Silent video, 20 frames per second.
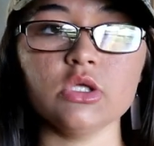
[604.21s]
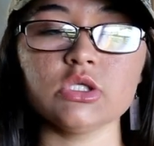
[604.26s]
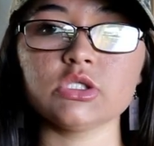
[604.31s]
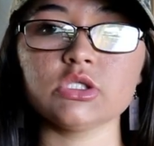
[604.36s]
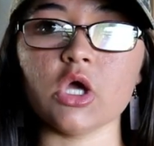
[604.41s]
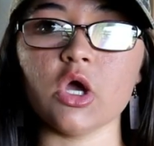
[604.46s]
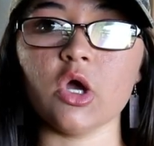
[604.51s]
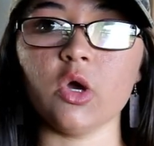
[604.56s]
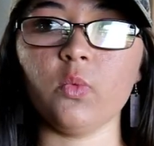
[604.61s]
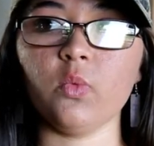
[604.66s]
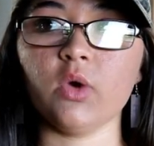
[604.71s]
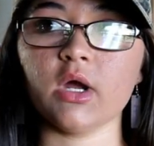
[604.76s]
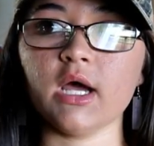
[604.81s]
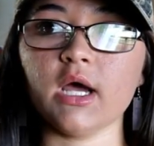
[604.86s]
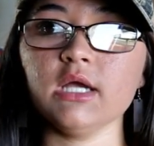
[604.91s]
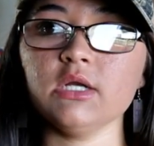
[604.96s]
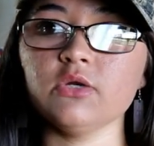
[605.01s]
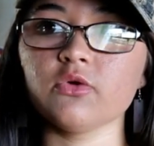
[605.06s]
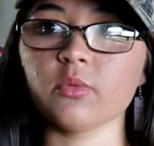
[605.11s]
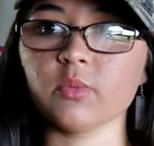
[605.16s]
So what
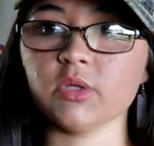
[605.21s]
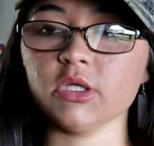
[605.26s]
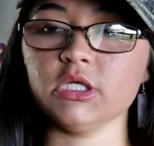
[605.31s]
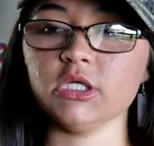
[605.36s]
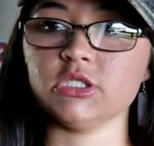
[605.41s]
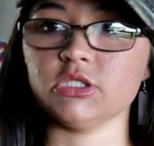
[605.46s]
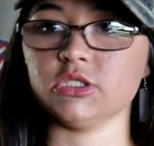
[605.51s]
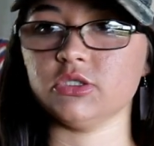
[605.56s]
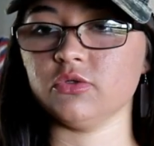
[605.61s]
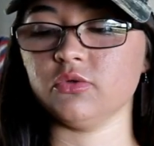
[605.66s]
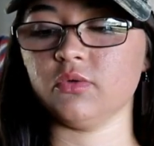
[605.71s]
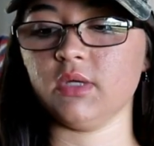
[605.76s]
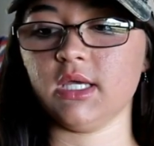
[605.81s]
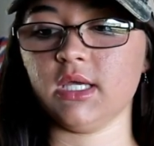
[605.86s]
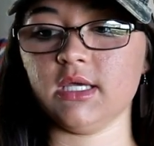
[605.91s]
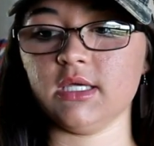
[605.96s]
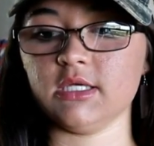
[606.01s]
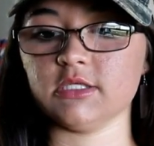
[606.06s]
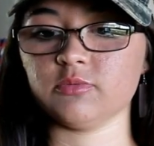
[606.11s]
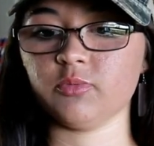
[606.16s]
I normally do
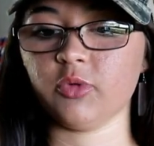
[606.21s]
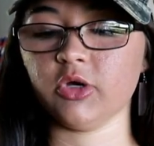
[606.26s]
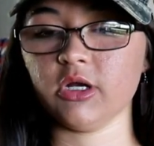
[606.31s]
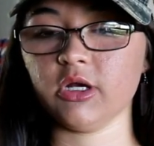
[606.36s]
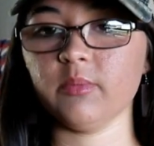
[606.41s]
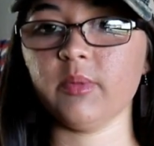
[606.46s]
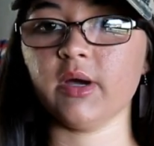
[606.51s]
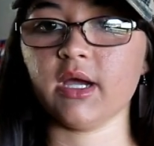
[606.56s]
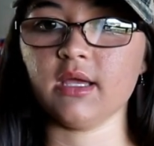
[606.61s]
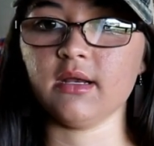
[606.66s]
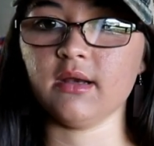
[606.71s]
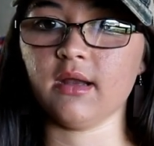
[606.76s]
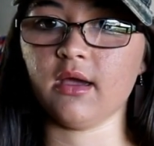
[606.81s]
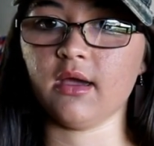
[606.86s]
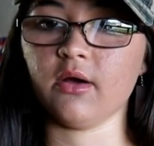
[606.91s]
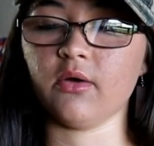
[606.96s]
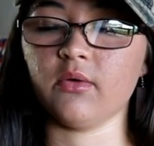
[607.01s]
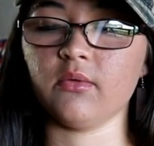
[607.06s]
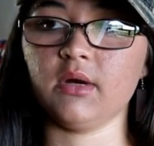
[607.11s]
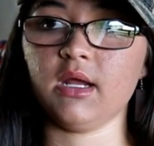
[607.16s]
is put a bucket
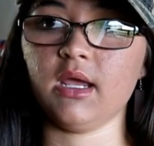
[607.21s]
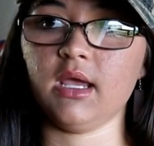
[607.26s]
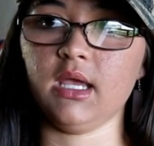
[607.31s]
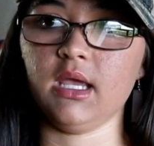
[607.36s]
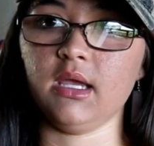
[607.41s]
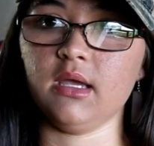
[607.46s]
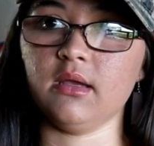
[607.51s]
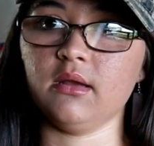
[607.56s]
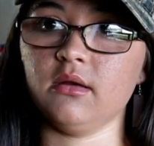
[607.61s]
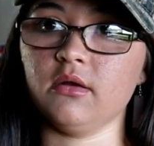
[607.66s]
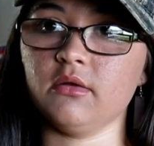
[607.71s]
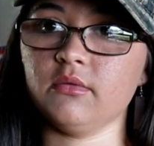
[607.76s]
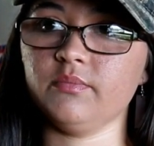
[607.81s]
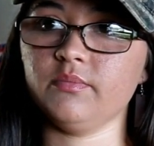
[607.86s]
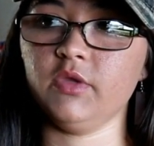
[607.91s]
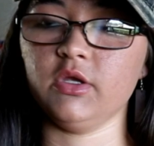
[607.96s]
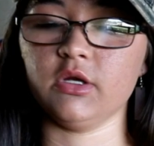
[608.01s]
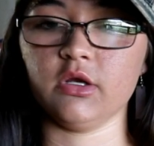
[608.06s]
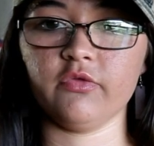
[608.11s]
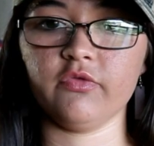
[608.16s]
down and,
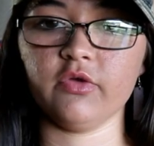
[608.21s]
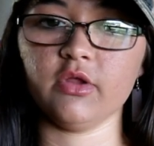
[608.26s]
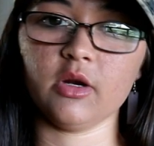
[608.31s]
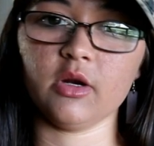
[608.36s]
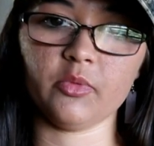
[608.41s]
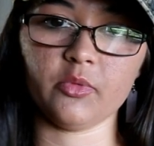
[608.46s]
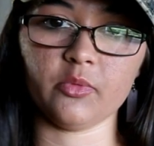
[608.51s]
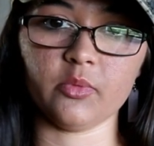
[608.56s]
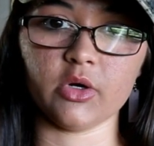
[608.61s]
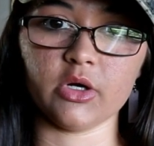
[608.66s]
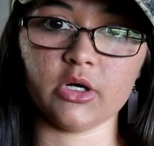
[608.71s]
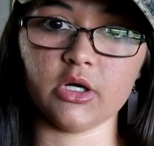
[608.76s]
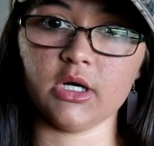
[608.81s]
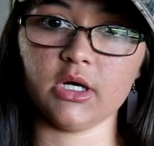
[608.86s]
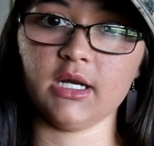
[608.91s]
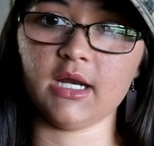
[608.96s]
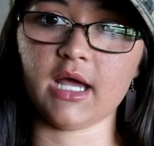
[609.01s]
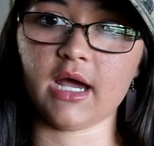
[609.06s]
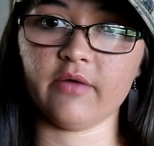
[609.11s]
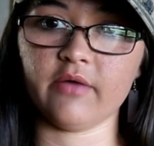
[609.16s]
you know, fill it up with water
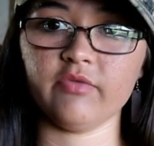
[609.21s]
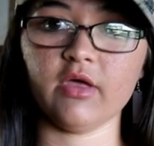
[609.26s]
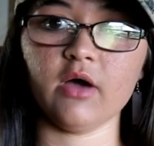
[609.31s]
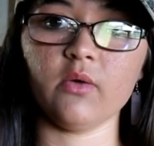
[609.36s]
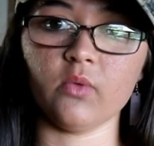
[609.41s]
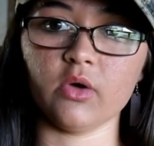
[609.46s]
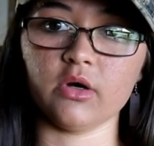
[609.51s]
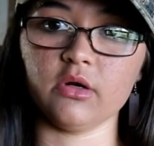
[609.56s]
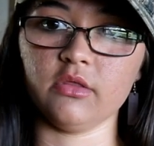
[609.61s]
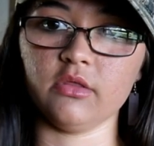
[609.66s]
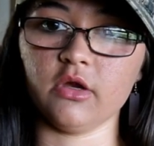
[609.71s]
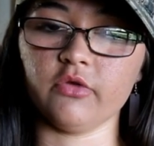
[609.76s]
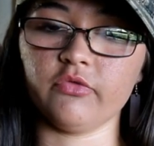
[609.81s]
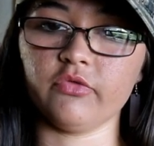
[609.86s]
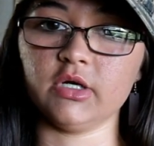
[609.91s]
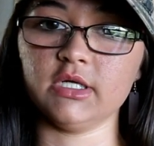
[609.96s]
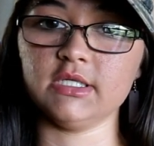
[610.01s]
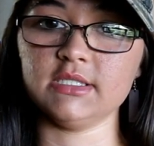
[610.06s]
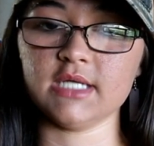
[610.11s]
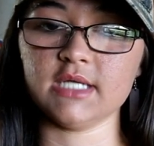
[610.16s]
and have that water there
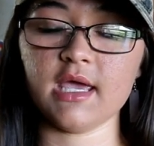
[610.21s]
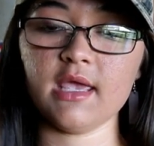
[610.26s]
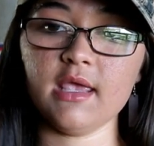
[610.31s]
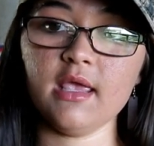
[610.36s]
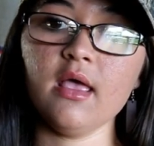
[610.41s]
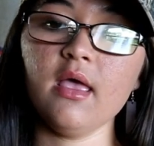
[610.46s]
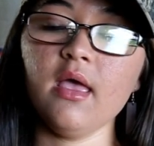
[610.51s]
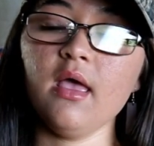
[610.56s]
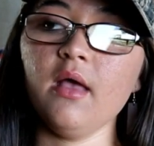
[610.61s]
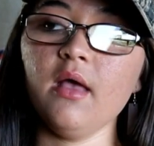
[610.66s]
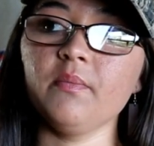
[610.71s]
for a day.